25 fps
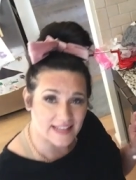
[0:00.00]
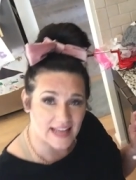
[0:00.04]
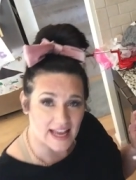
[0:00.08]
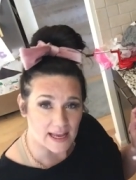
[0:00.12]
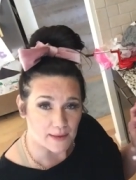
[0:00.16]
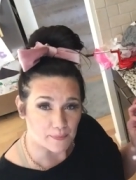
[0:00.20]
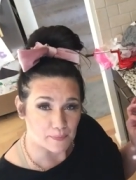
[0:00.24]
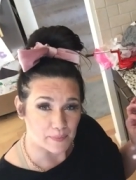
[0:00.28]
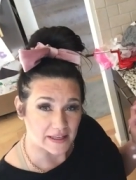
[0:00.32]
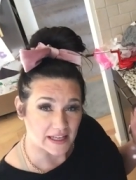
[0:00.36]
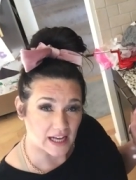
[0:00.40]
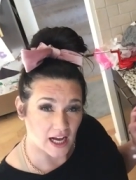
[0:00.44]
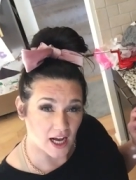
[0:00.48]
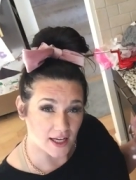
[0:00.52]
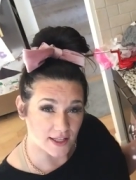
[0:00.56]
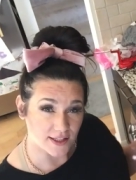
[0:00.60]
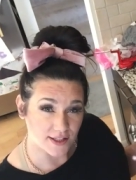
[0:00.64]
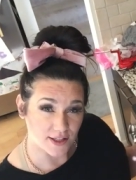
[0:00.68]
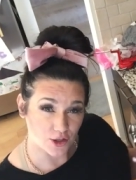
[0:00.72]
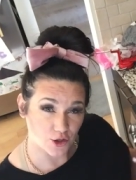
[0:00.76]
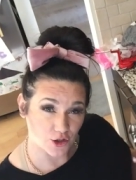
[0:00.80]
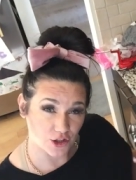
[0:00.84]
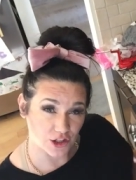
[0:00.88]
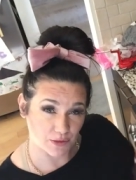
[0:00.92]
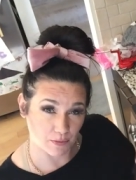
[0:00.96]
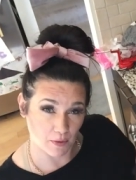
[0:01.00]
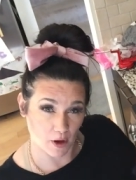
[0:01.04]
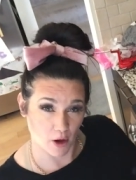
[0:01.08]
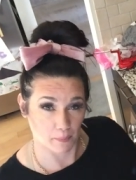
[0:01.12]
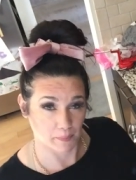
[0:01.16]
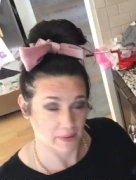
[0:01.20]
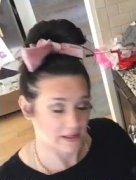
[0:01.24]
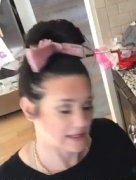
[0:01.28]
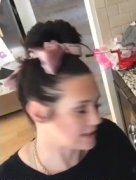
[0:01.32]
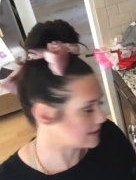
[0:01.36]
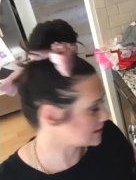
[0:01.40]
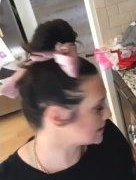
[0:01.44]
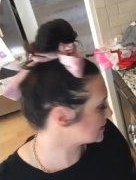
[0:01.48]
take, because they're small
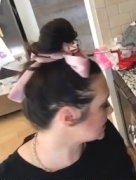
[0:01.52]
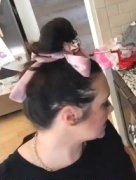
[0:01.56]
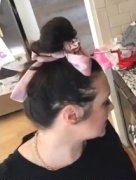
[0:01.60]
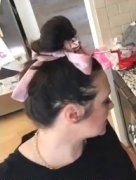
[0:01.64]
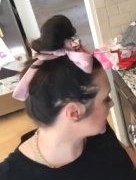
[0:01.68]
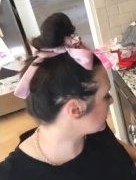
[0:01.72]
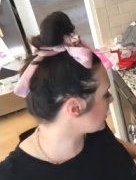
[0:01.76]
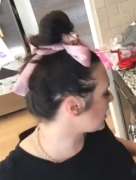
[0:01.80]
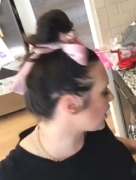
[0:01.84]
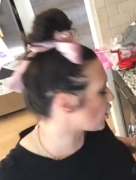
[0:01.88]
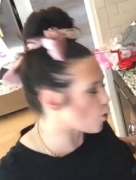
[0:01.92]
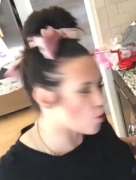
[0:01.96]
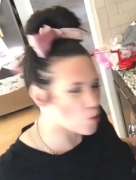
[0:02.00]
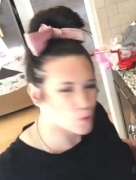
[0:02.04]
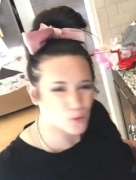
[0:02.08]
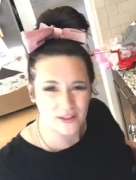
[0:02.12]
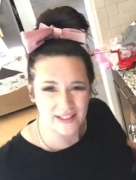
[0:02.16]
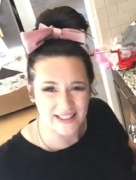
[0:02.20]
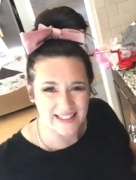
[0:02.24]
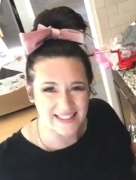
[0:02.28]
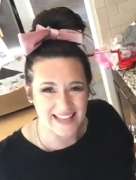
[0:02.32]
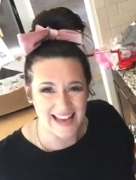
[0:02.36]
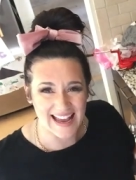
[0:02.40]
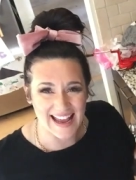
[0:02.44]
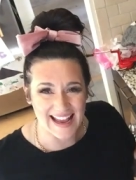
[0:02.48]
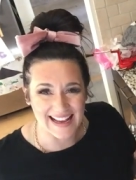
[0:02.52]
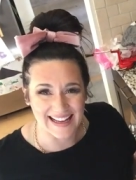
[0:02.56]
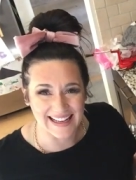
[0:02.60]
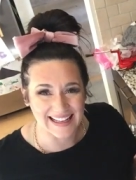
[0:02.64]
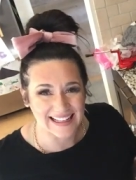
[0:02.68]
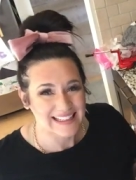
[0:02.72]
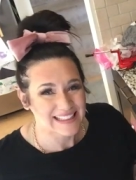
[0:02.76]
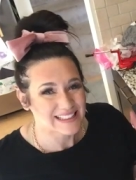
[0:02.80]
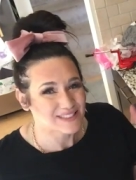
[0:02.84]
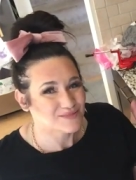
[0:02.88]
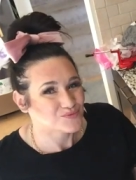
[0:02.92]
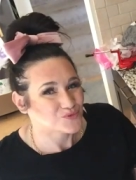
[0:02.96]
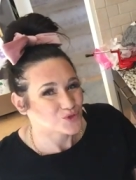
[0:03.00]
pieces, they only take
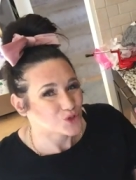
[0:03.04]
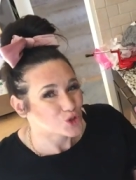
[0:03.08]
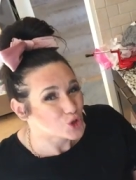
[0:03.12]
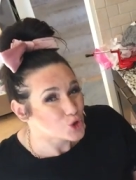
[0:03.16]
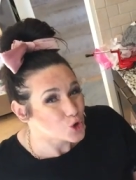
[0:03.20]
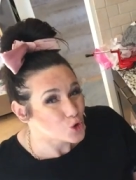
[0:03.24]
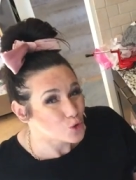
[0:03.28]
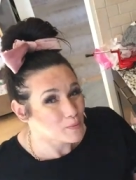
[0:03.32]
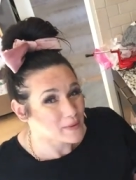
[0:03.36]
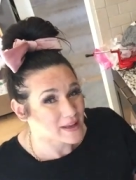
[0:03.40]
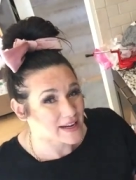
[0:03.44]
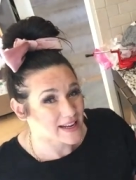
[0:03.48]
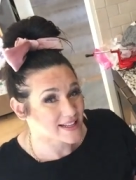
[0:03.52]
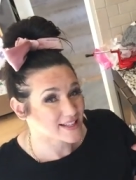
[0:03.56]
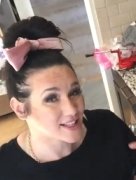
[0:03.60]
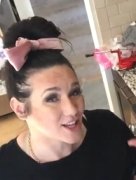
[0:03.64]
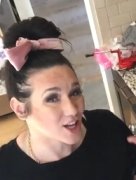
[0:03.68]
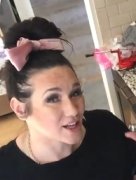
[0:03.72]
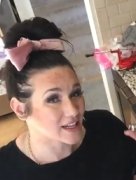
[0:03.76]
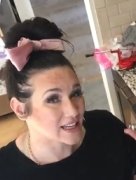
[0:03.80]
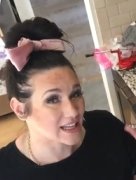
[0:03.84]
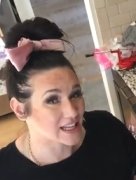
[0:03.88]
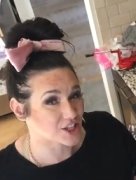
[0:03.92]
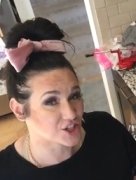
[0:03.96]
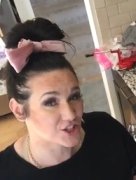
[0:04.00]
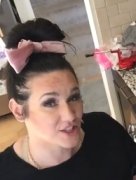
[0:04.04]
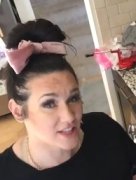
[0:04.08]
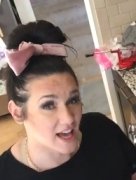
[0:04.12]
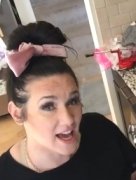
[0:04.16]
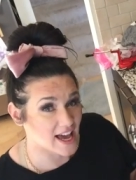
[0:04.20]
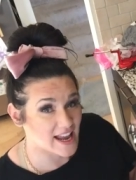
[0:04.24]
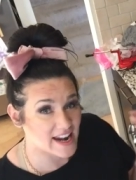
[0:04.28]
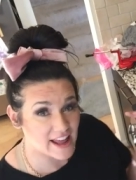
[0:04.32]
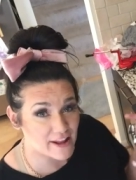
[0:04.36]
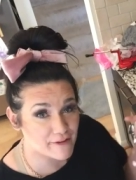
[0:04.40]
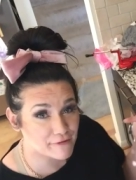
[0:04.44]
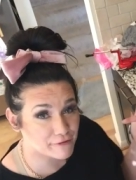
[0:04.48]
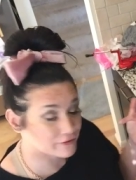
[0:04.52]
2 minutes on each
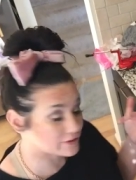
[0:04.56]
side and